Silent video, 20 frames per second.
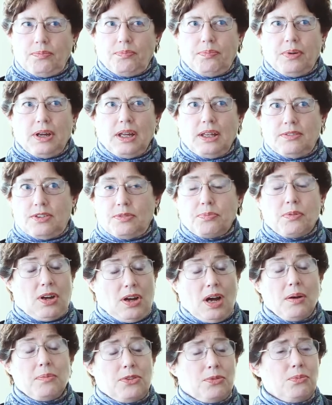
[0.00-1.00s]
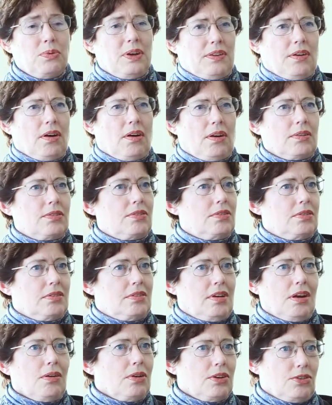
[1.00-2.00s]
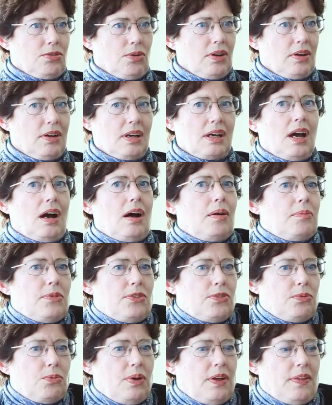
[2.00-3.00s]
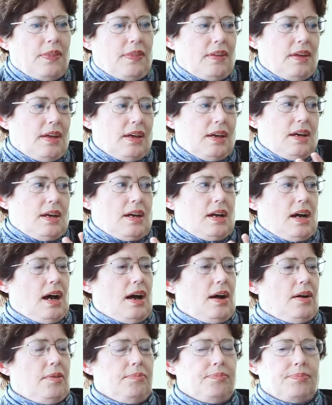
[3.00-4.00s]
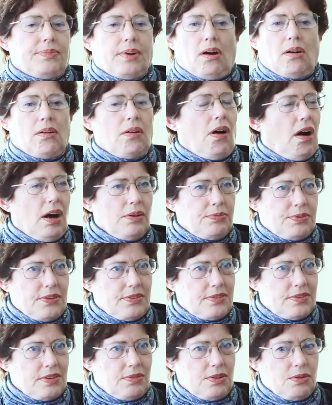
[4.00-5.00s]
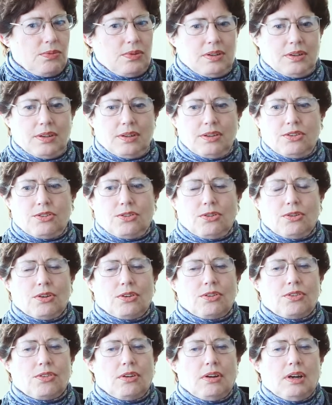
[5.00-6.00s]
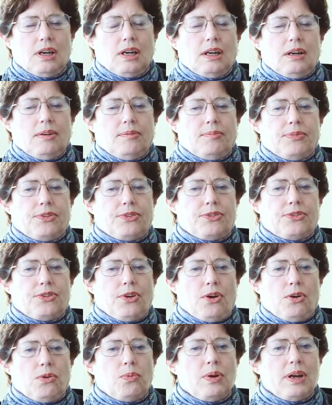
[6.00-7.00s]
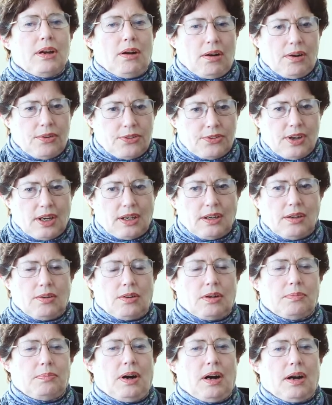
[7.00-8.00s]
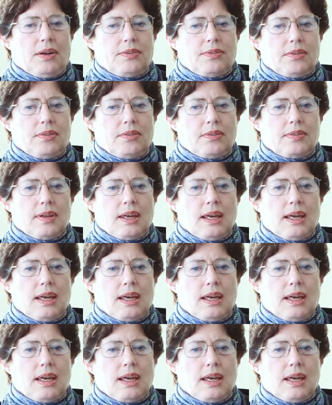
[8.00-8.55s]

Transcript: It comes with our territory. It comes with our office, if you will, in the church. So we are secular apostles.